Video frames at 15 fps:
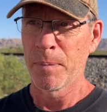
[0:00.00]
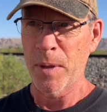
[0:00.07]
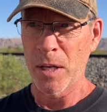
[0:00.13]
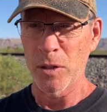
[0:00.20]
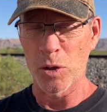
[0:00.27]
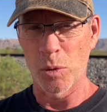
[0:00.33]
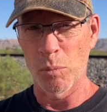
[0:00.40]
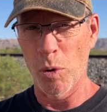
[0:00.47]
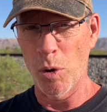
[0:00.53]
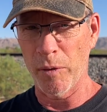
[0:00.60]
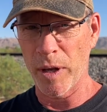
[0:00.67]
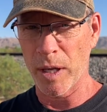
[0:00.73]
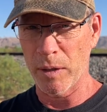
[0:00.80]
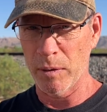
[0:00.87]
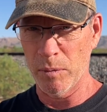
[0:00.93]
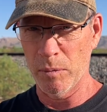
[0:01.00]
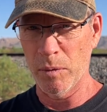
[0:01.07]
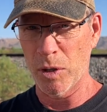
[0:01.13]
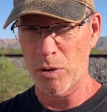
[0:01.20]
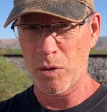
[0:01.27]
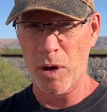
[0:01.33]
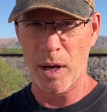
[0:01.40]
So moving the
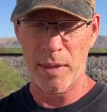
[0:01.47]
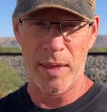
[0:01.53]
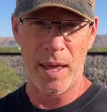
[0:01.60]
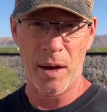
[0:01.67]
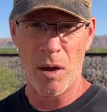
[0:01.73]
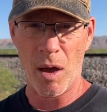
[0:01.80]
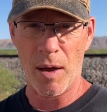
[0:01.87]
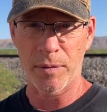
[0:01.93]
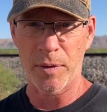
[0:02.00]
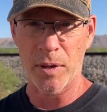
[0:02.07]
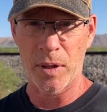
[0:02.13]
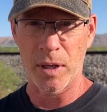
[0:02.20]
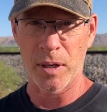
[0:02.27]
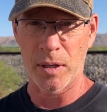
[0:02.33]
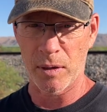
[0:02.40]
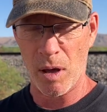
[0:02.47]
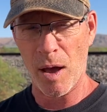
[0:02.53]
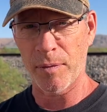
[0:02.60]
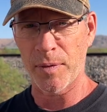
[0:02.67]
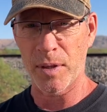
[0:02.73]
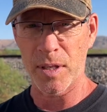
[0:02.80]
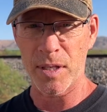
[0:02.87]
truck then off to
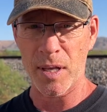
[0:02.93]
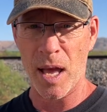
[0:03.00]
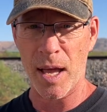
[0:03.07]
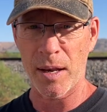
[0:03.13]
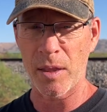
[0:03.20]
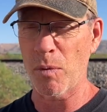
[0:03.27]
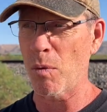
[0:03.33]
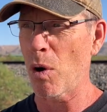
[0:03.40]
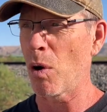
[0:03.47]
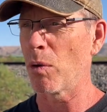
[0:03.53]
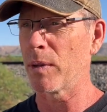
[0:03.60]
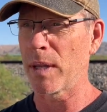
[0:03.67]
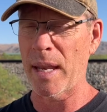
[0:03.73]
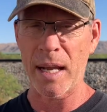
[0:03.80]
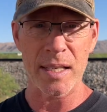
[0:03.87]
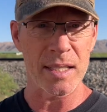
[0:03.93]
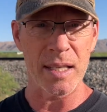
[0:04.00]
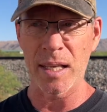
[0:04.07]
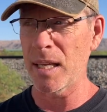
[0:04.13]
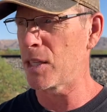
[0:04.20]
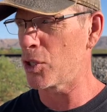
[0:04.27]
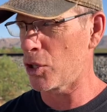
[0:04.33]
the side of the road, the next
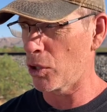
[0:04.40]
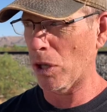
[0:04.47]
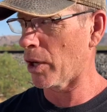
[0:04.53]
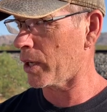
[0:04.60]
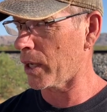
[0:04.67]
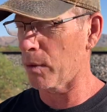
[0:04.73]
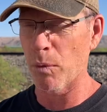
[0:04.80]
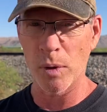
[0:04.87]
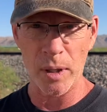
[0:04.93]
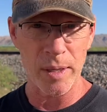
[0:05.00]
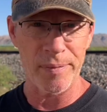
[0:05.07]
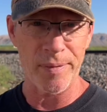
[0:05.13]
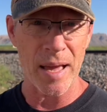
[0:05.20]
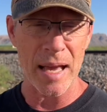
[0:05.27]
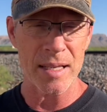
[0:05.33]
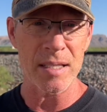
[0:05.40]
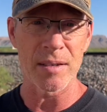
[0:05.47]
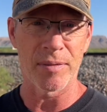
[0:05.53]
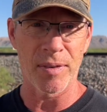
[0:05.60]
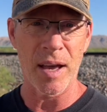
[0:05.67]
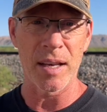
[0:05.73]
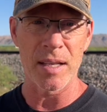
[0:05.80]
thing is you're looking really fast to
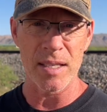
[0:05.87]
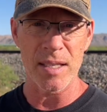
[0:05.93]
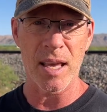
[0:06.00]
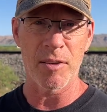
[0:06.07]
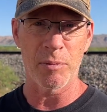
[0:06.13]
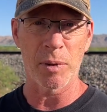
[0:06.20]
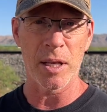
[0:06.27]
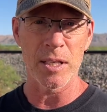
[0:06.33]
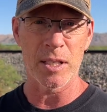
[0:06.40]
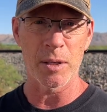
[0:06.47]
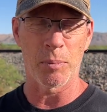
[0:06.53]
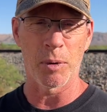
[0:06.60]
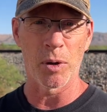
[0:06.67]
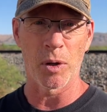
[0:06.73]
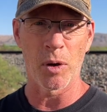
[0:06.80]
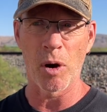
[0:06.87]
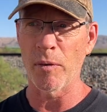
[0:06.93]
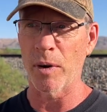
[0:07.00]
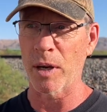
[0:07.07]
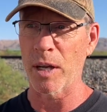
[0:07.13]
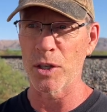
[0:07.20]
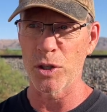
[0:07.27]
find a safe place to pull it
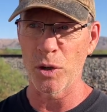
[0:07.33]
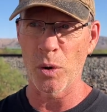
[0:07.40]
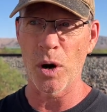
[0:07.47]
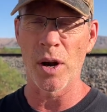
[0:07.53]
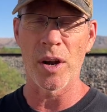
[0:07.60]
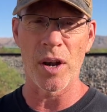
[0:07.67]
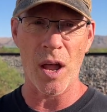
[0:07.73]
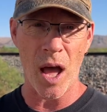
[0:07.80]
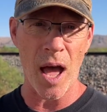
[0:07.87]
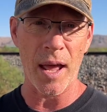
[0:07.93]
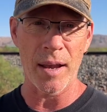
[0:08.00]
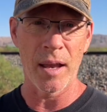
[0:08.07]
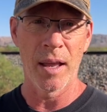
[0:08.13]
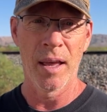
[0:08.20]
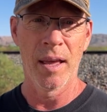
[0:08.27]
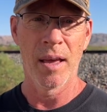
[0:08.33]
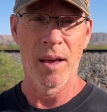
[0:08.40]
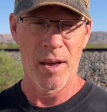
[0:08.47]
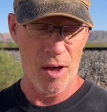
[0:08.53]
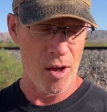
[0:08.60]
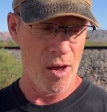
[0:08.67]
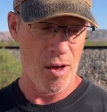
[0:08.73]
over because you are not
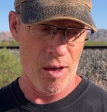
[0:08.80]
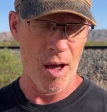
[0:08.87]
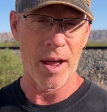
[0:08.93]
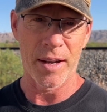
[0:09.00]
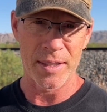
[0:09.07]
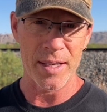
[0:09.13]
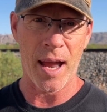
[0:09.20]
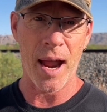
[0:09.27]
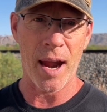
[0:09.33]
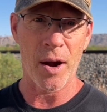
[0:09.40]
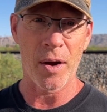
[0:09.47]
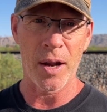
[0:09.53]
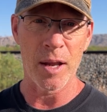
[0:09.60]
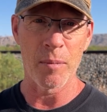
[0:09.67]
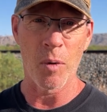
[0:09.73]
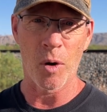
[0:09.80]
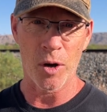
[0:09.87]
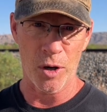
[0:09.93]
on a tire anymore.